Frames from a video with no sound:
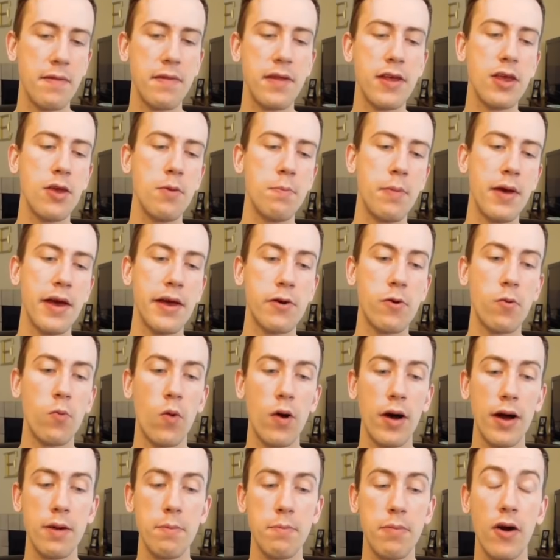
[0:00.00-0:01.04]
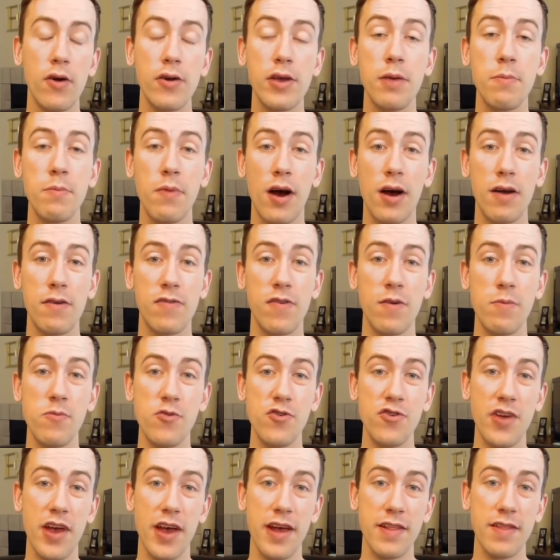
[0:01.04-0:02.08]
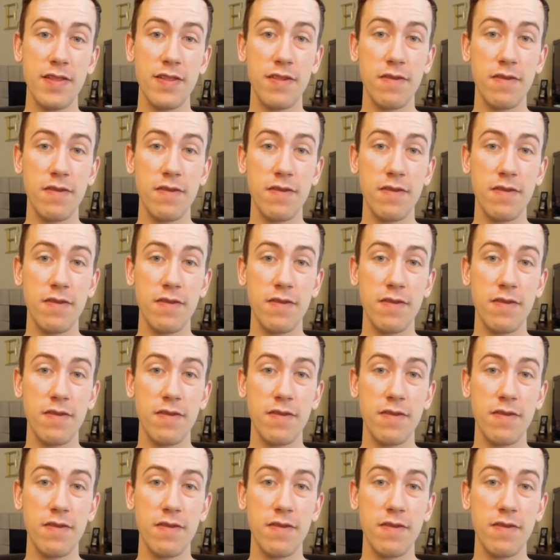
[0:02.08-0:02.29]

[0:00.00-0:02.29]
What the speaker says: then you pick one Pokemon from Gens